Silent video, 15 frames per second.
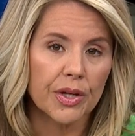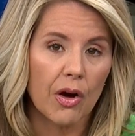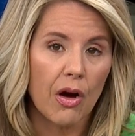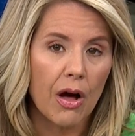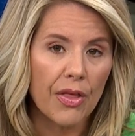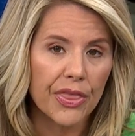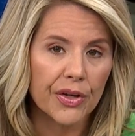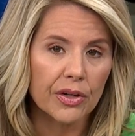an
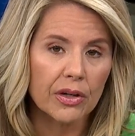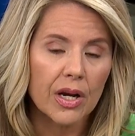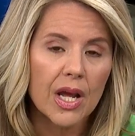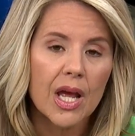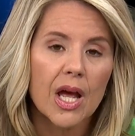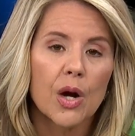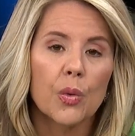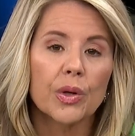author.
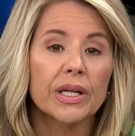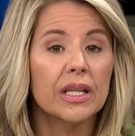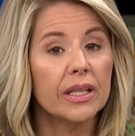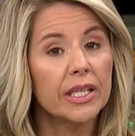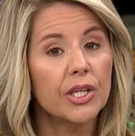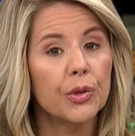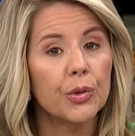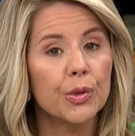We're going to
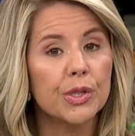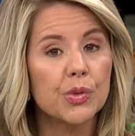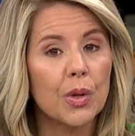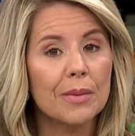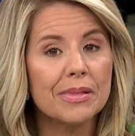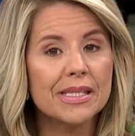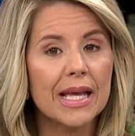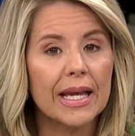link you to his
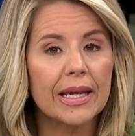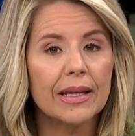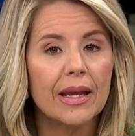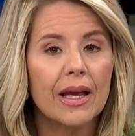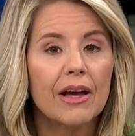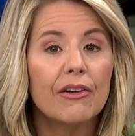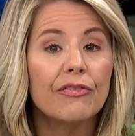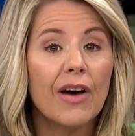website,
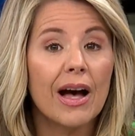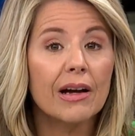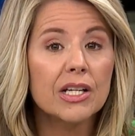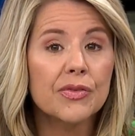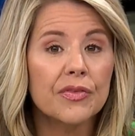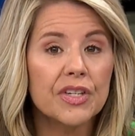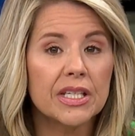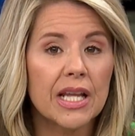
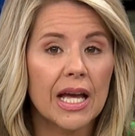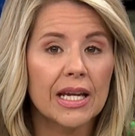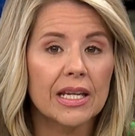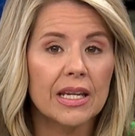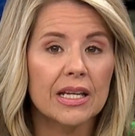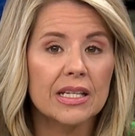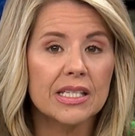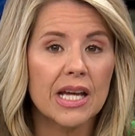
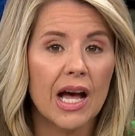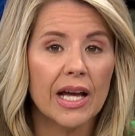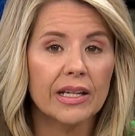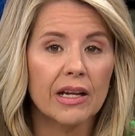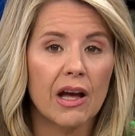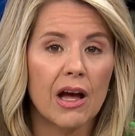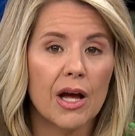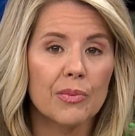
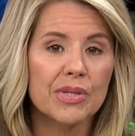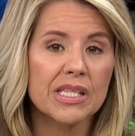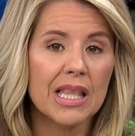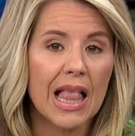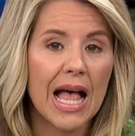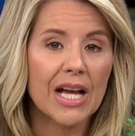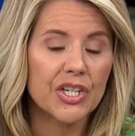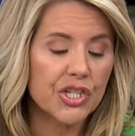
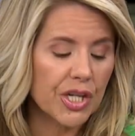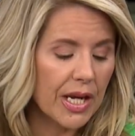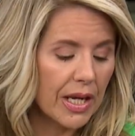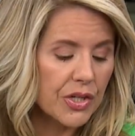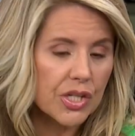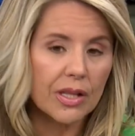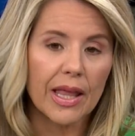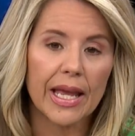
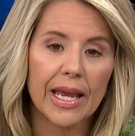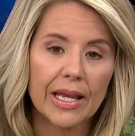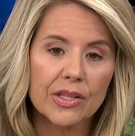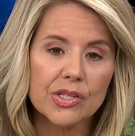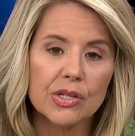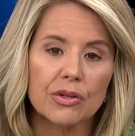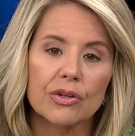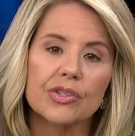
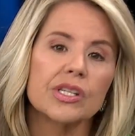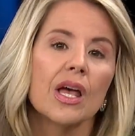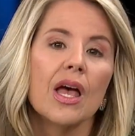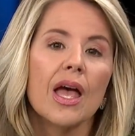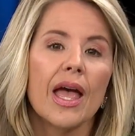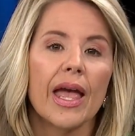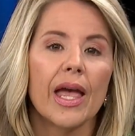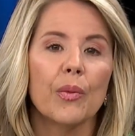fox59.com/AngelaAnswers,
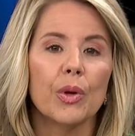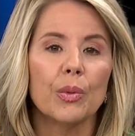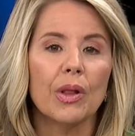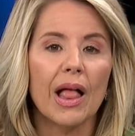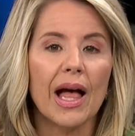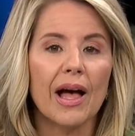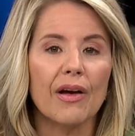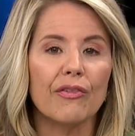and we will
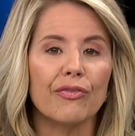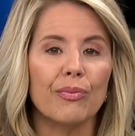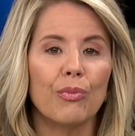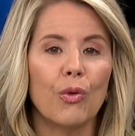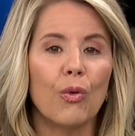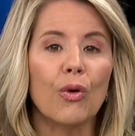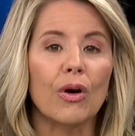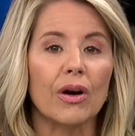have
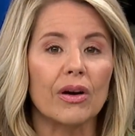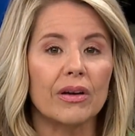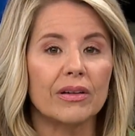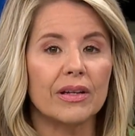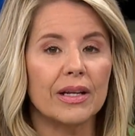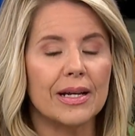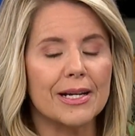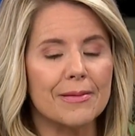more
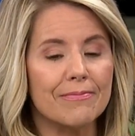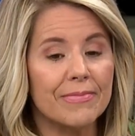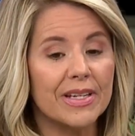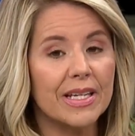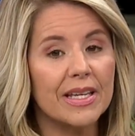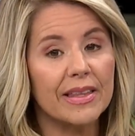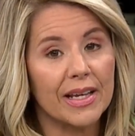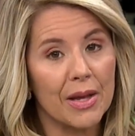
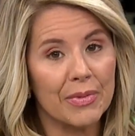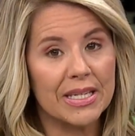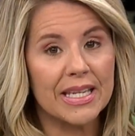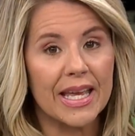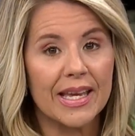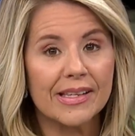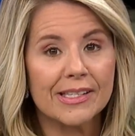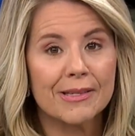in the coming
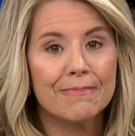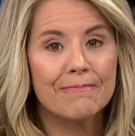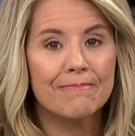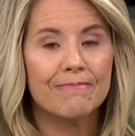days.